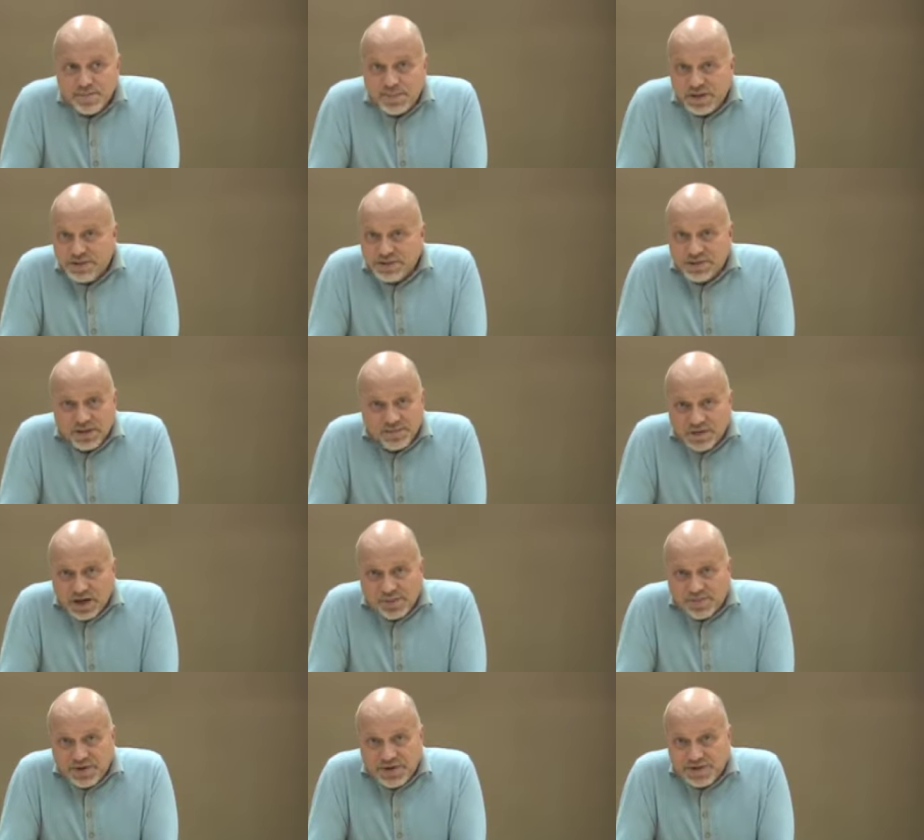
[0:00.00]
But some
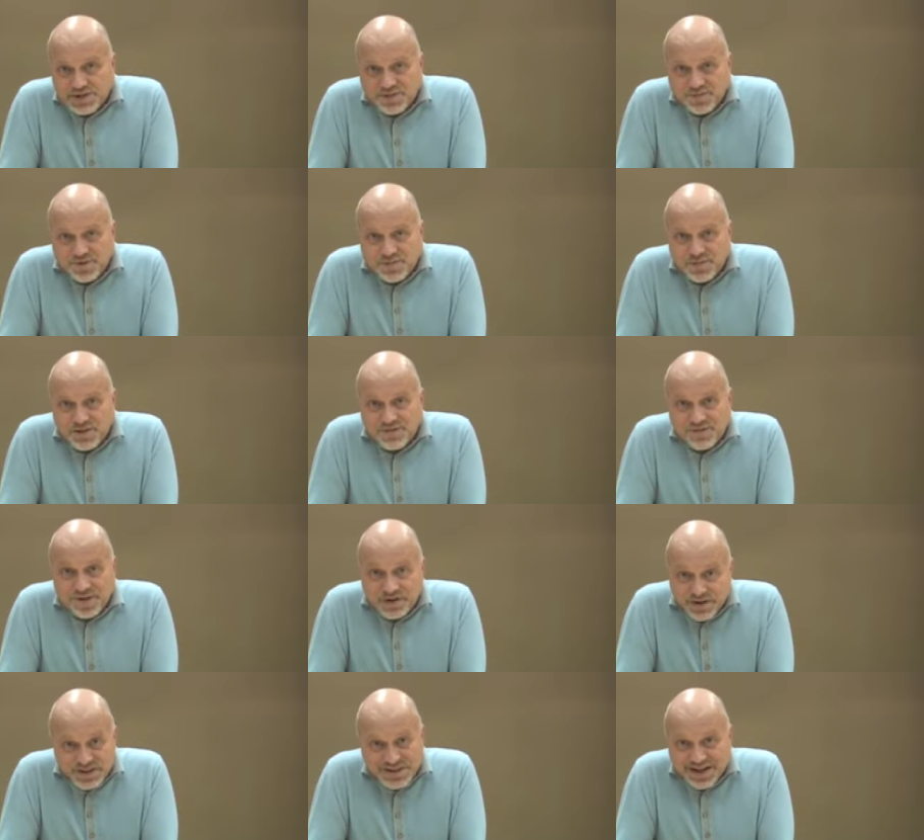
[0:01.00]
companies will be
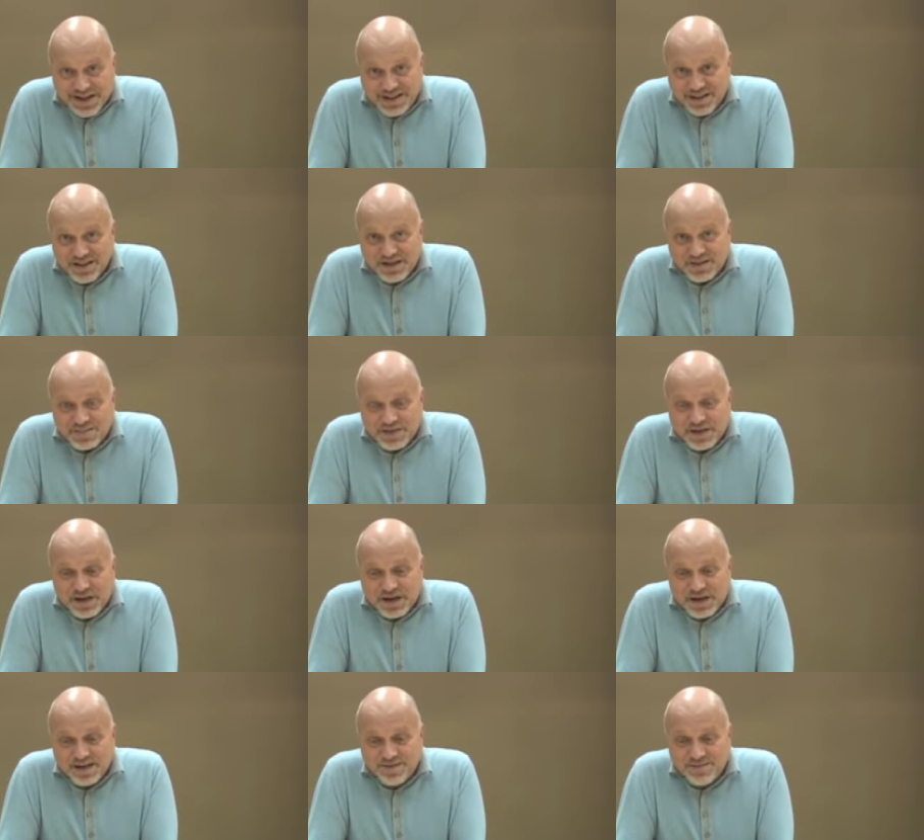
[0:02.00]
very tight lipped
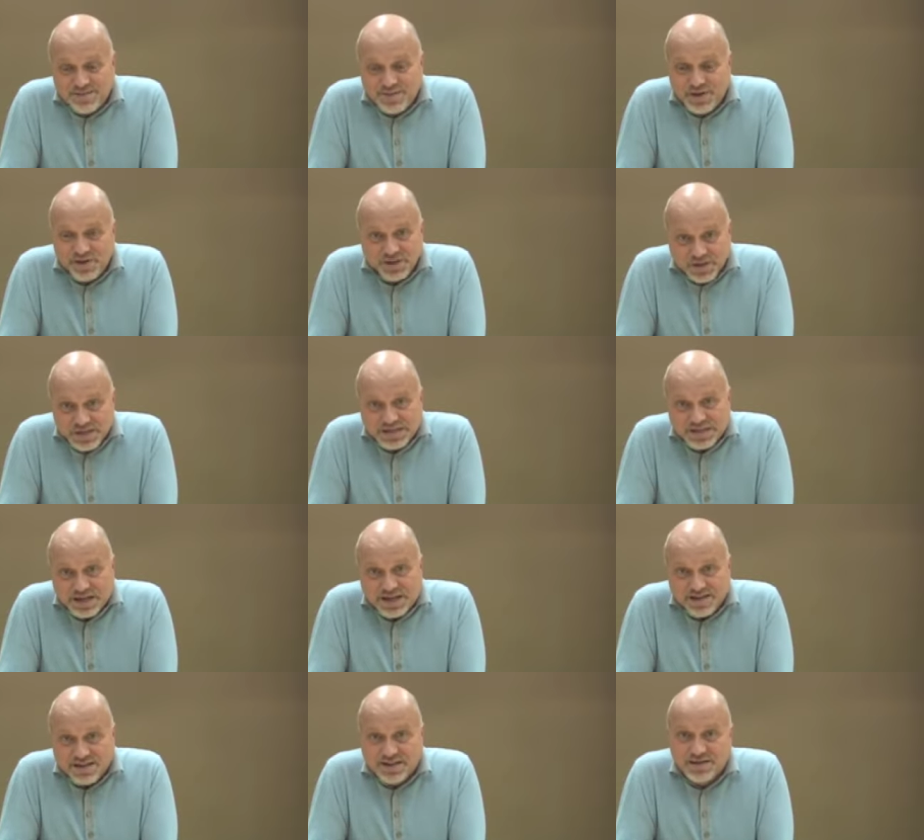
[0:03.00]
and merely
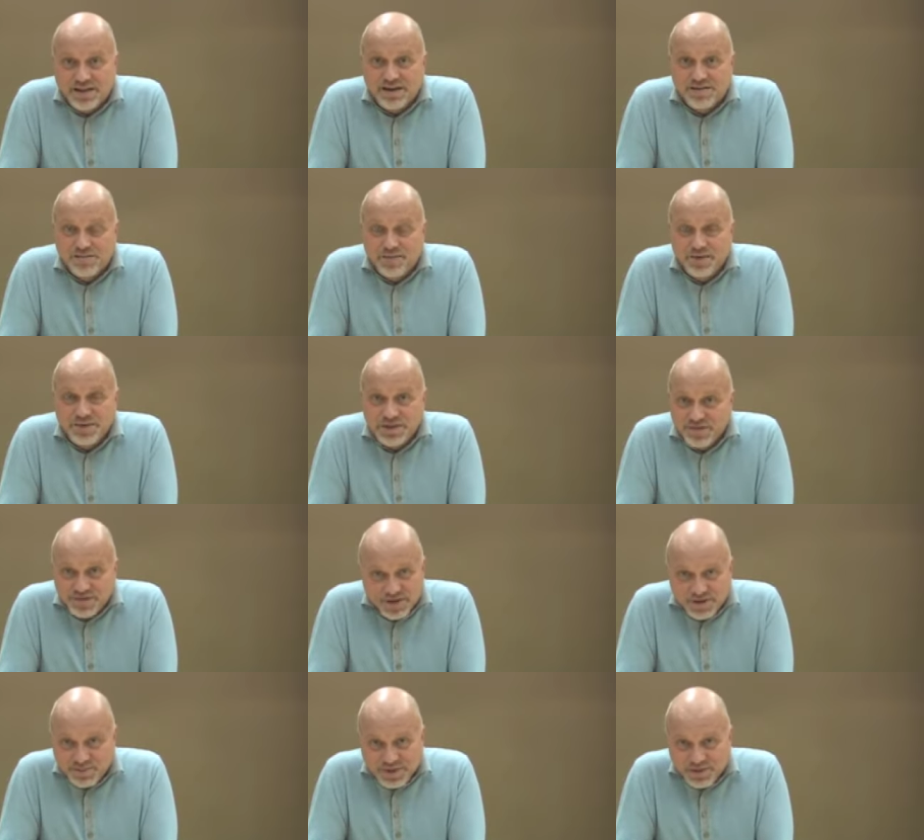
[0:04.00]
state that they've received
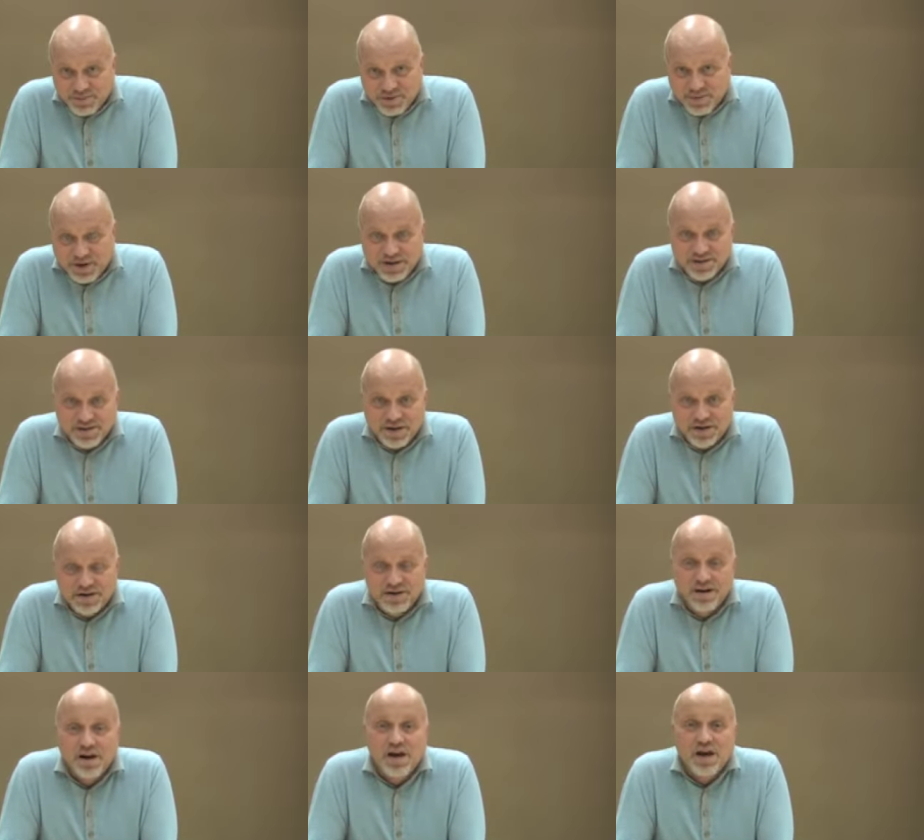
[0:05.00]
a complete response
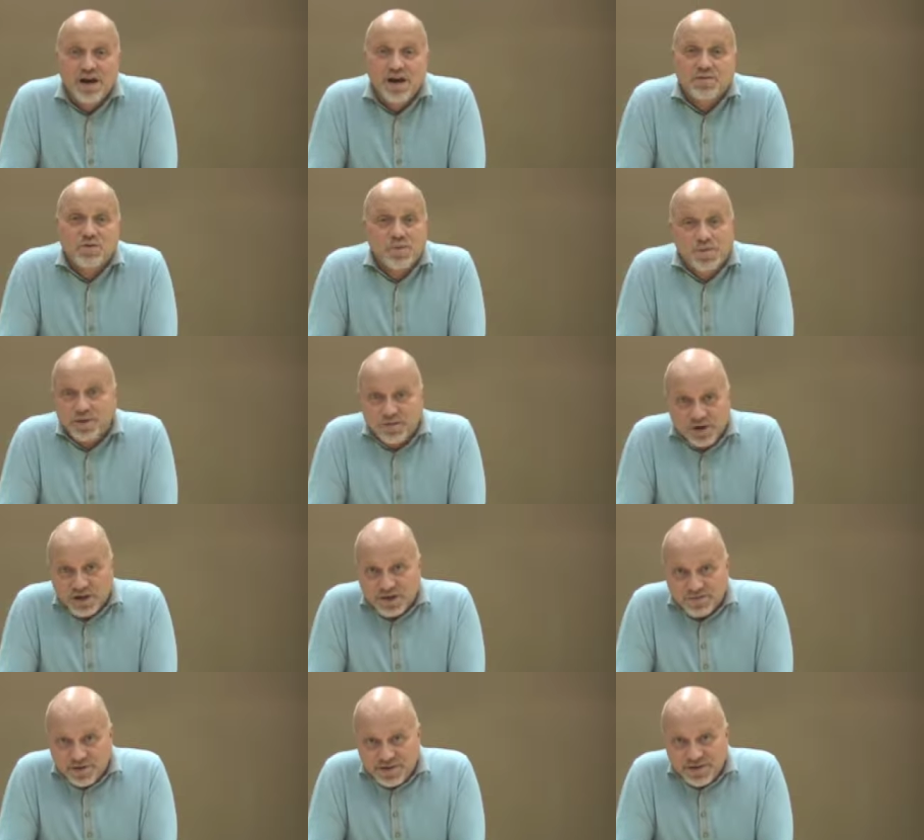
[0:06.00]
letter and will be
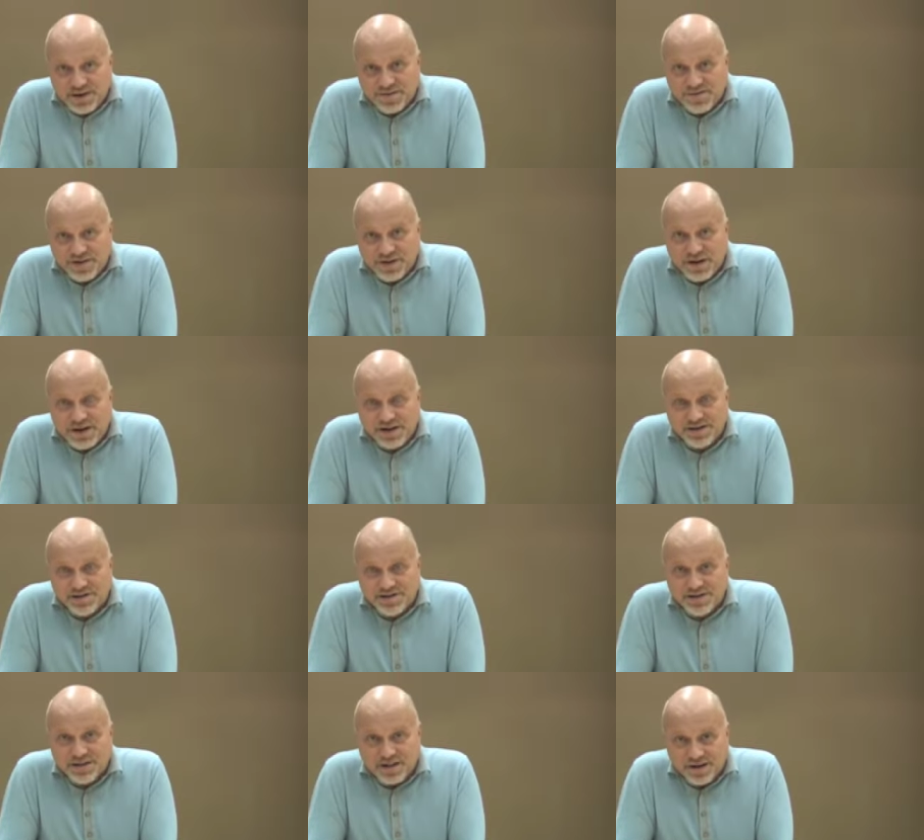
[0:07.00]
working with the FDA
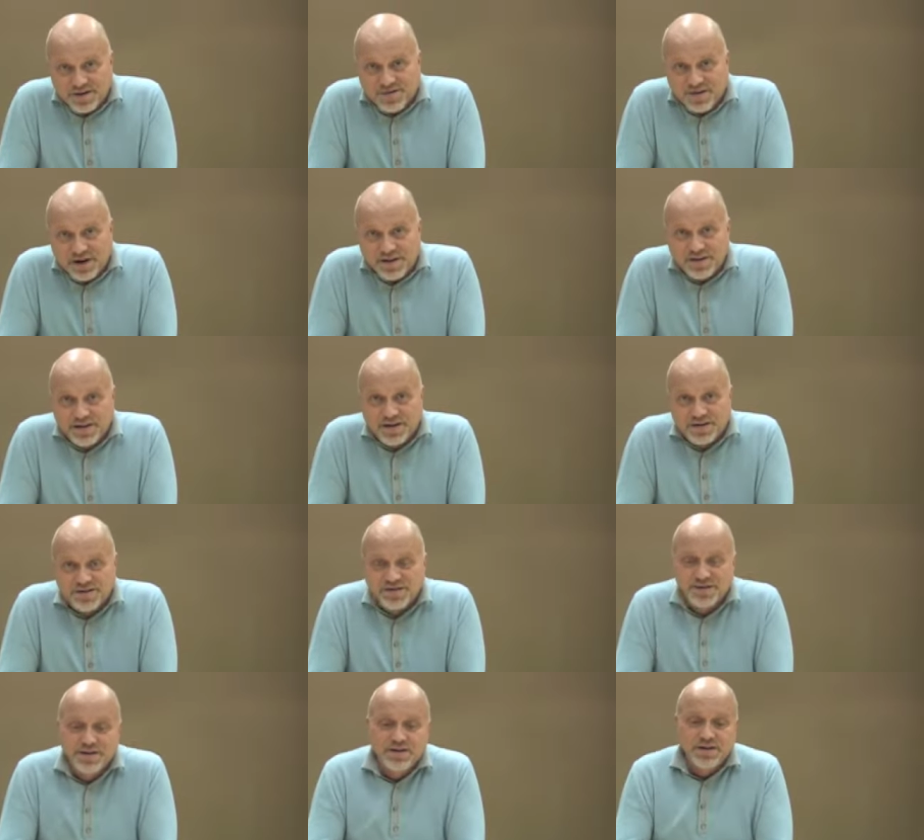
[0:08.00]
to clarify things.